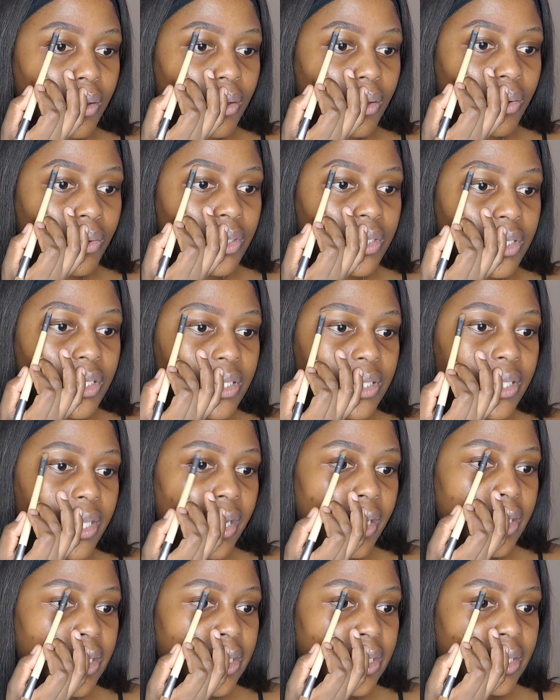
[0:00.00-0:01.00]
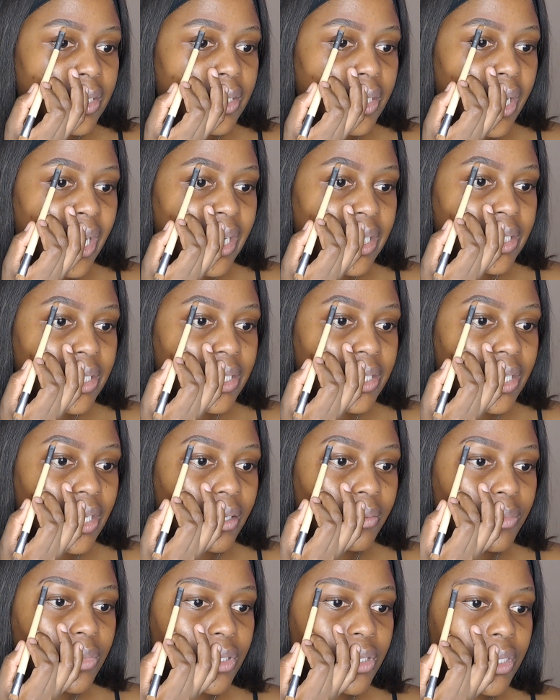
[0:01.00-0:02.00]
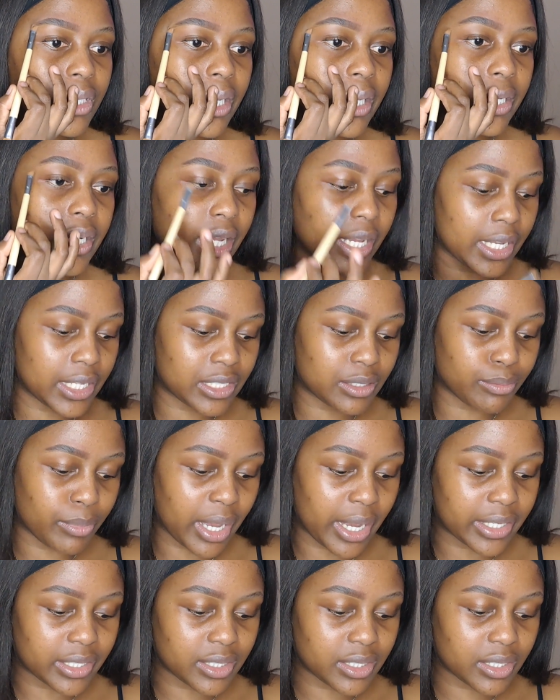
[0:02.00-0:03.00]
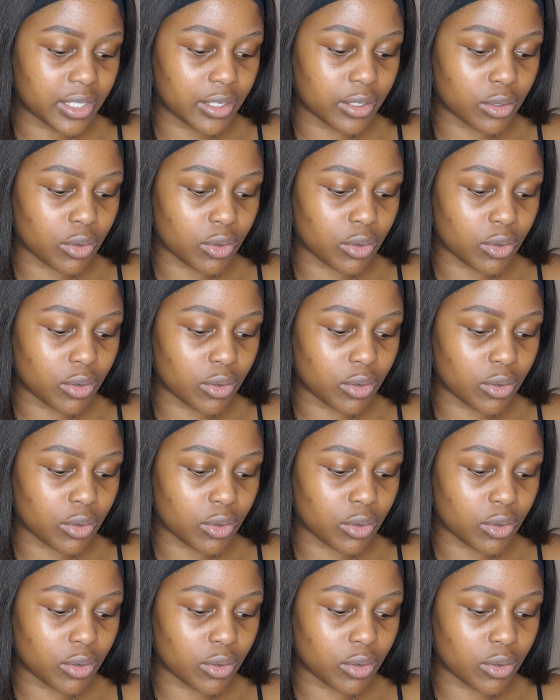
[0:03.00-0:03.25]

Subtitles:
which is the exact same shade as my skin